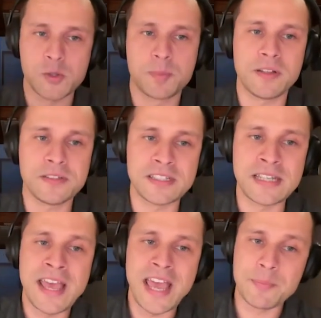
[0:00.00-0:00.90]
those
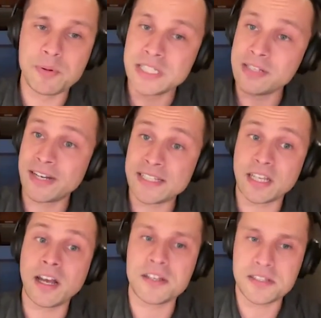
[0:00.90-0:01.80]
pulses and perceive it as a
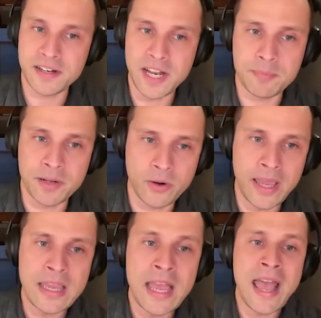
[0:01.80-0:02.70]
constant input,
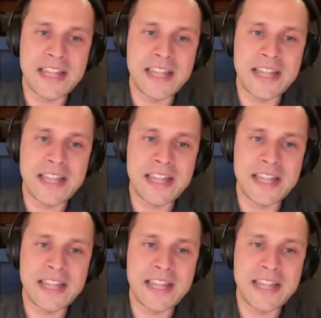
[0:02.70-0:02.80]
okay?